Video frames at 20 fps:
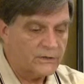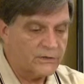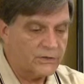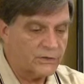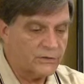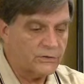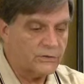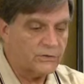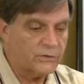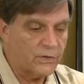
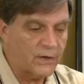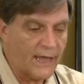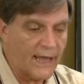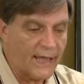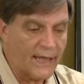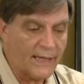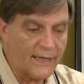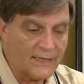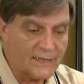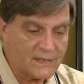to
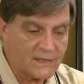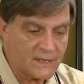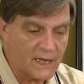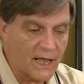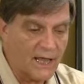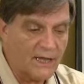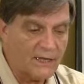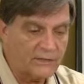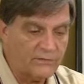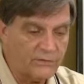a
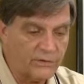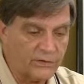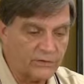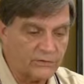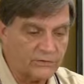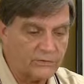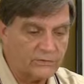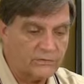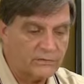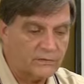side
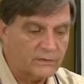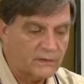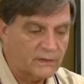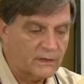view.